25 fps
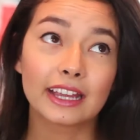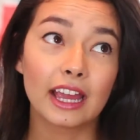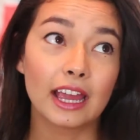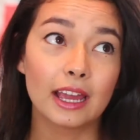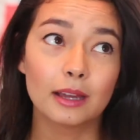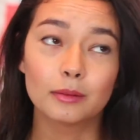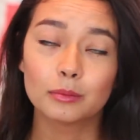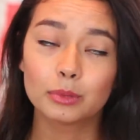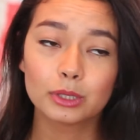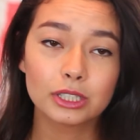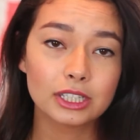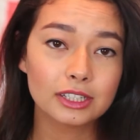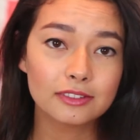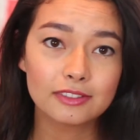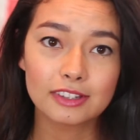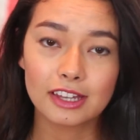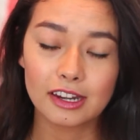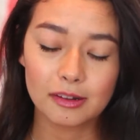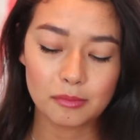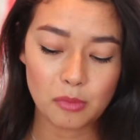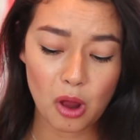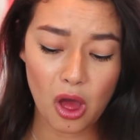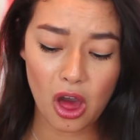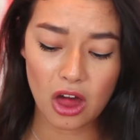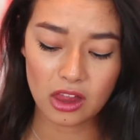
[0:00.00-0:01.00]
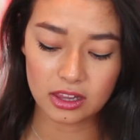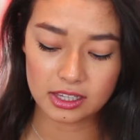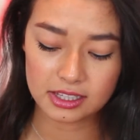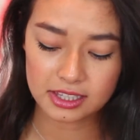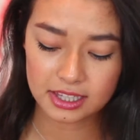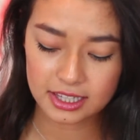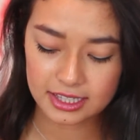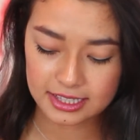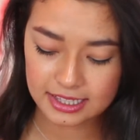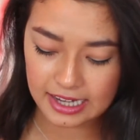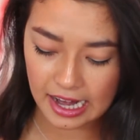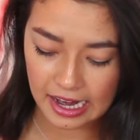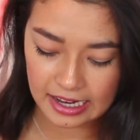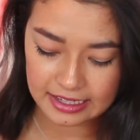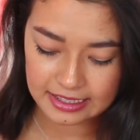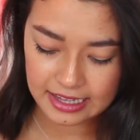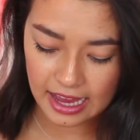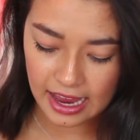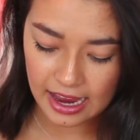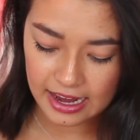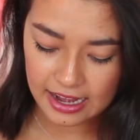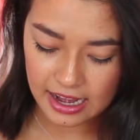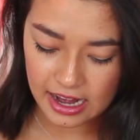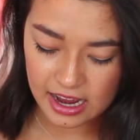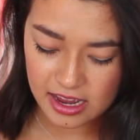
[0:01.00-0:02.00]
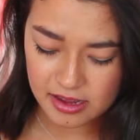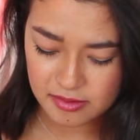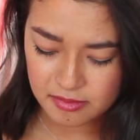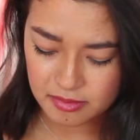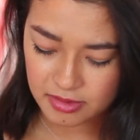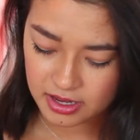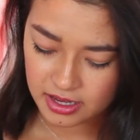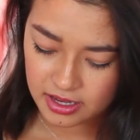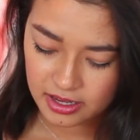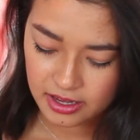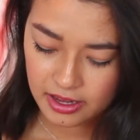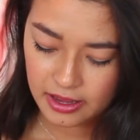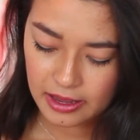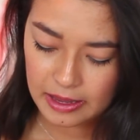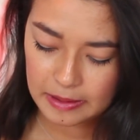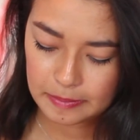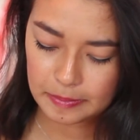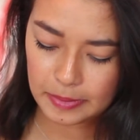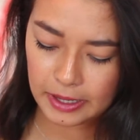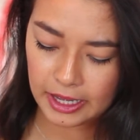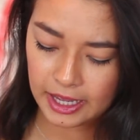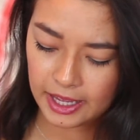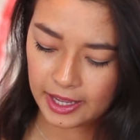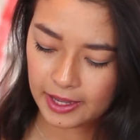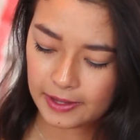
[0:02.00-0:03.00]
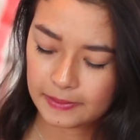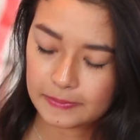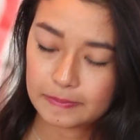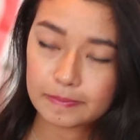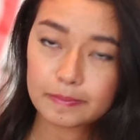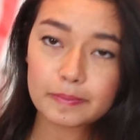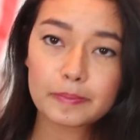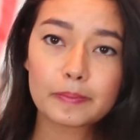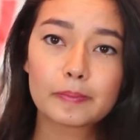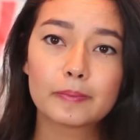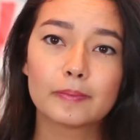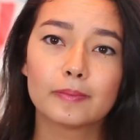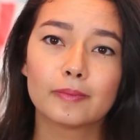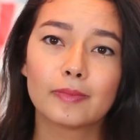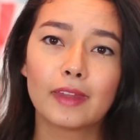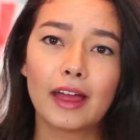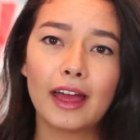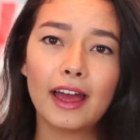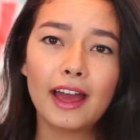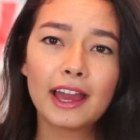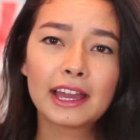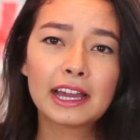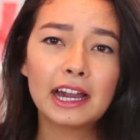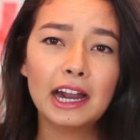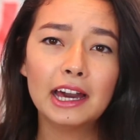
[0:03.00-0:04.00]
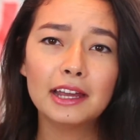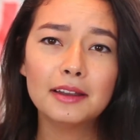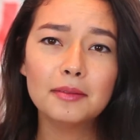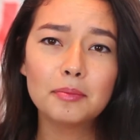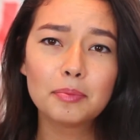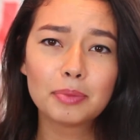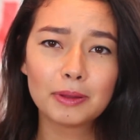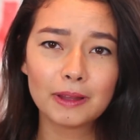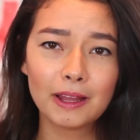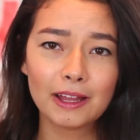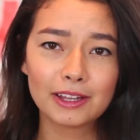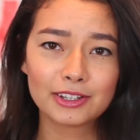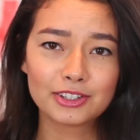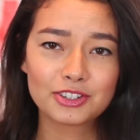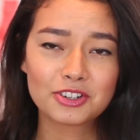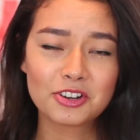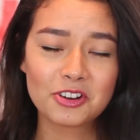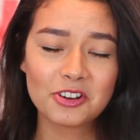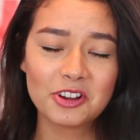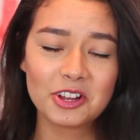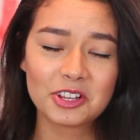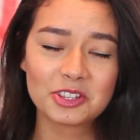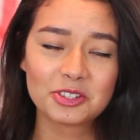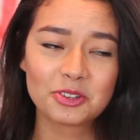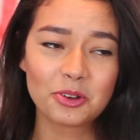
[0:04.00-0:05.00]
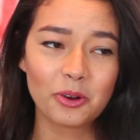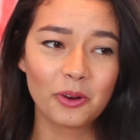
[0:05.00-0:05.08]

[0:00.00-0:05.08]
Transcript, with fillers: can't believe that I'm hauling this next item, but I got a plunger and